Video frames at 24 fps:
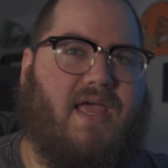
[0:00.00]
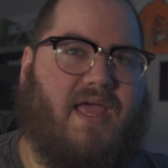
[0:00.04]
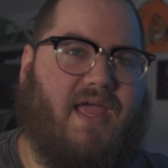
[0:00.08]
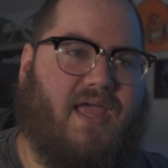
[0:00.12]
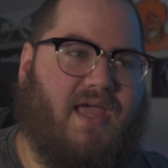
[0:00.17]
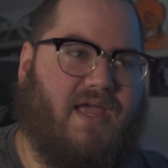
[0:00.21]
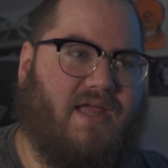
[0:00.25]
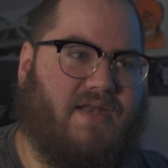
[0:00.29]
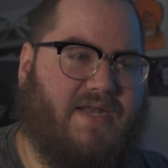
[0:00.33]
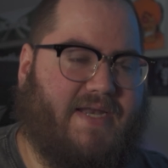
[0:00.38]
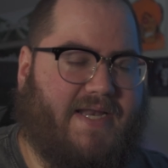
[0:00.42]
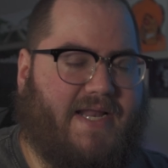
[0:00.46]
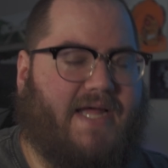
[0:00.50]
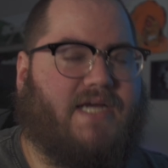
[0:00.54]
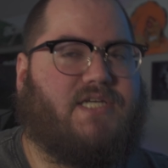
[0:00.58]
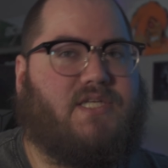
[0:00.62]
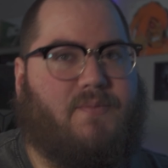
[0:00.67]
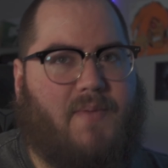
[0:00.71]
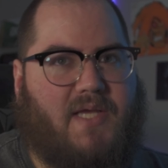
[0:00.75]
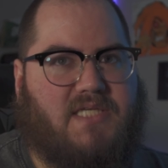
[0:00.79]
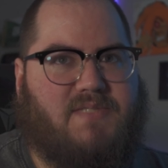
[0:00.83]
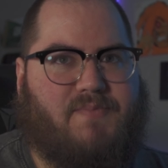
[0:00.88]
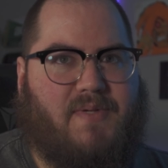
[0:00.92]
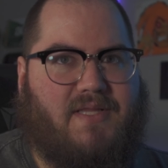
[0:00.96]
and it
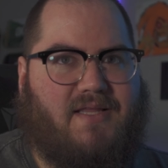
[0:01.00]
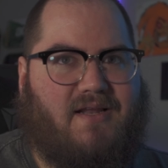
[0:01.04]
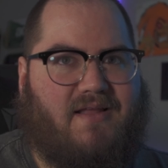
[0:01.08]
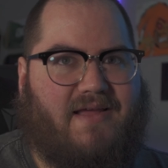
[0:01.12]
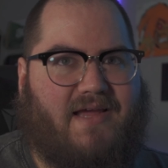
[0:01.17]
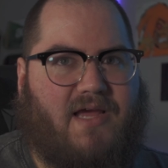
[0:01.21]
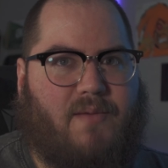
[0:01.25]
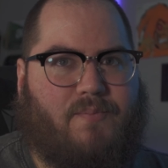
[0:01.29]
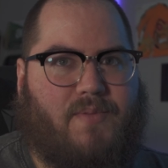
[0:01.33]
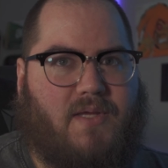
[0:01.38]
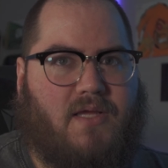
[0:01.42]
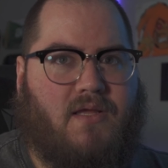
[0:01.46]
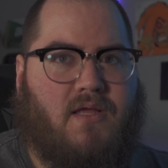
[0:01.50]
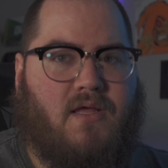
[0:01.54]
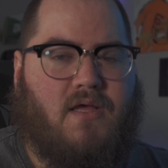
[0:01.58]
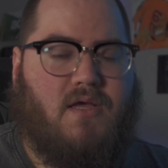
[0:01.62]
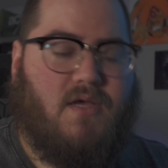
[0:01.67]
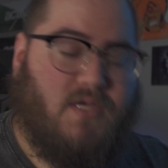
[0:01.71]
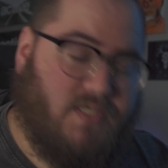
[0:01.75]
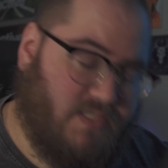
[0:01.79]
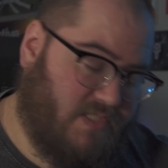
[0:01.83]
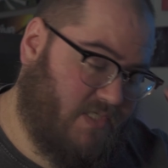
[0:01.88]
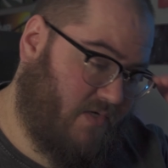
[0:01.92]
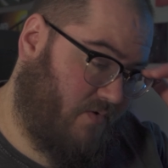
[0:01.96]
actually makes me a little happy.
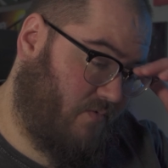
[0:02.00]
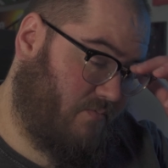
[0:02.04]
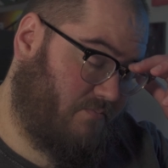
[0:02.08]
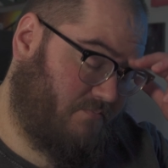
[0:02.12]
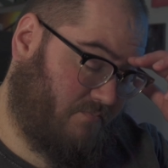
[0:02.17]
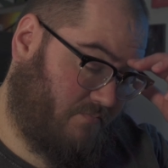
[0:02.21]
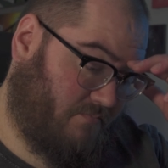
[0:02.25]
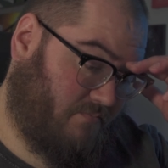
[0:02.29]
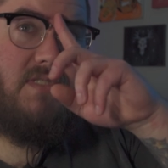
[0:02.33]
So